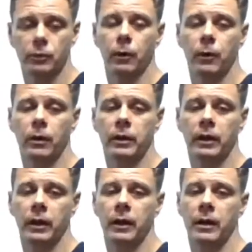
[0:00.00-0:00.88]
walk.
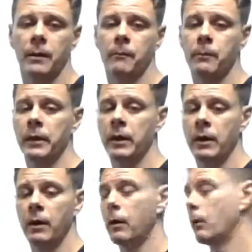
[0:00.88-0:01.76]

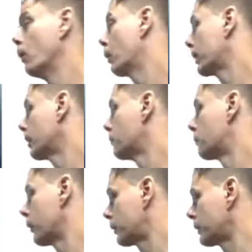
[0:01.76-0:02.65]
Walking on
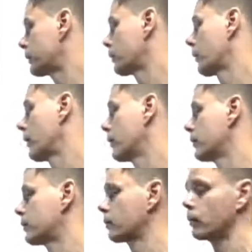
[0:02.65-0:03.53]
broken terrain
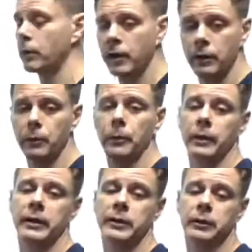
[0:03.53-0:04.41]
is really,
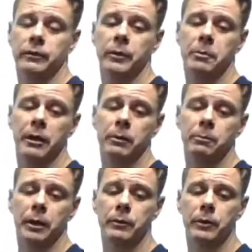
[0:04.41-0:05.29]
really good for
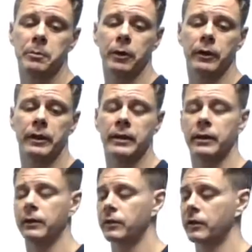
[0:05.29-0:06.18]
bone
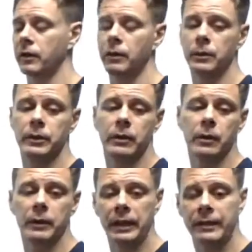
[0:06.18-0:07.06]
remodeling. So, you
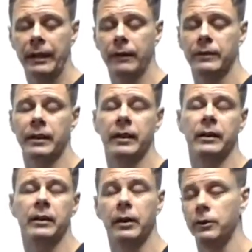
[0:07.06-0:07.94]
know, get out there
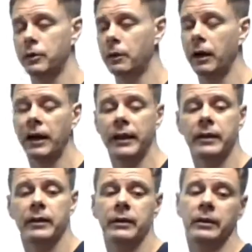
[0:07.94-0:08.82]
and go do a hike
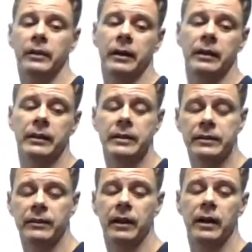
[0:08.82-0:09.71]
at least